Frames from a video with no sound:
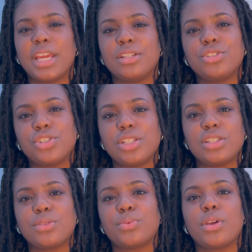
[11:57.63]
energy to
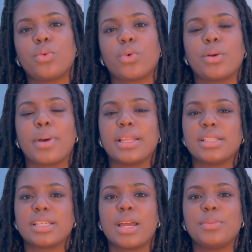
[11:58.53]
the point where by the
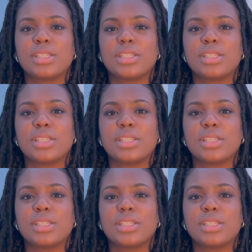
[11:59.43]
time it's